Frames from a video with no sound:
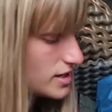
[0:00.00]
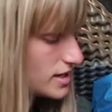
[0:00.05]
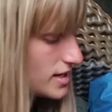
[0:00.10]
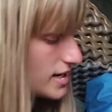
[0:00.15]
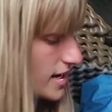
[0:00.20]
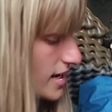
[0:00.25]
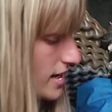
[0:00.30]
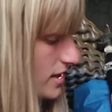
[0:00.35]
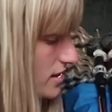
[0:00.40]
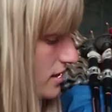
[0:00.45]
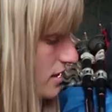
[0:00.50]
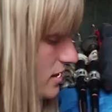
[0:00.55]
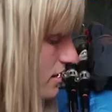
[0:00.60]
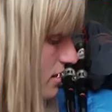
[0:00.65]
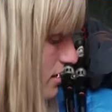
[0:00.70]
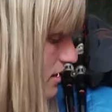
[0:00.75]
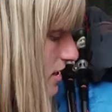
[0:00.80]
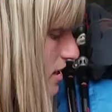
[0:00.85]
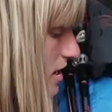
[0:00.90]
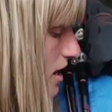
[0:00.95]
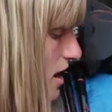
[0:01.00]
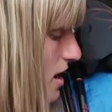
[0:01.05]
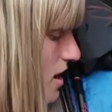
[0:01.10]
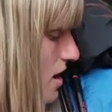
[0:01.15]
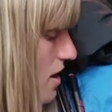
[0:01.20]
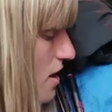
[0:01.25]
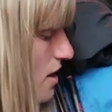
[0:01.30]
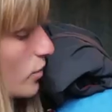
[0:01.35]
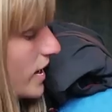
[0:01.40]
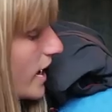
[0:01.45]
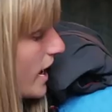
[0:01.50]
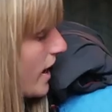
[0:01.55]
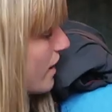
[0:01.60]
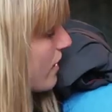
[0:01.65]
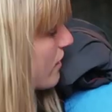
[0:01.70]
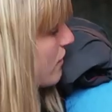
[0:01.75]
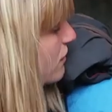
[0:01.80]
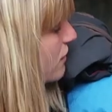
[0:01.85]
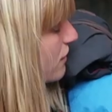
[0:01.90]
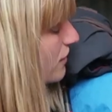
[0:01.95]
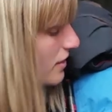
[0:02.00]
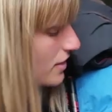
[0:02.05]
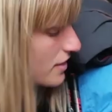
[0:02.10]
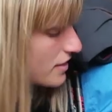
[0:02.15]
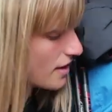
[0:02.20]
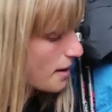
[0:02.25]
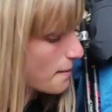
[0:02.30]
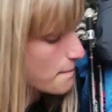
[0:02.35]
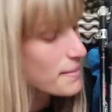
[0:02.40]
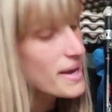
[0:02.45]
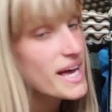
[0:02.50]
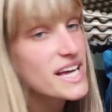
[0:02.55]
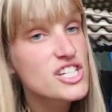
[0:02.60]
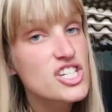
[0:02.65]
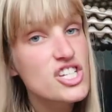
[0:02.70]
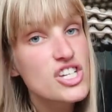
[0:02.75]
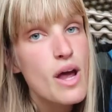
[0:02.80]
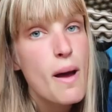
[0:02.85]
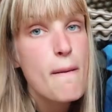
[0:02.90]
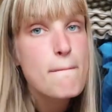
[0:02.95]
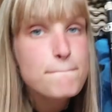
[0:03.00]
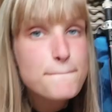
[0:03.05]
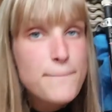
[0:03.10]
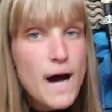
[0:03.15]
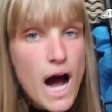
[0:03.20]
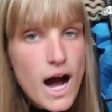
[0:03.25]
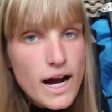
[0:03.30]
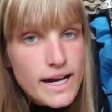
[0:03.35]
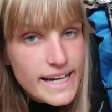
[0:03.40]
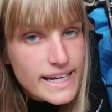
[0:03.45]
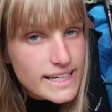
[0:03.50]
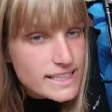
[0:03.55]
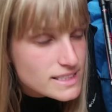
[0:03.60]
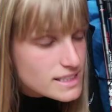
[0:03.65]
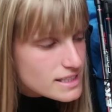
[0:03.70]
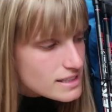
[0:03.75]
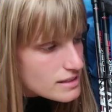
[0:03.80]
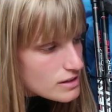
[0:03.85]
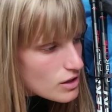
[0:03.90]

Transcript: next we have the mesh pocket.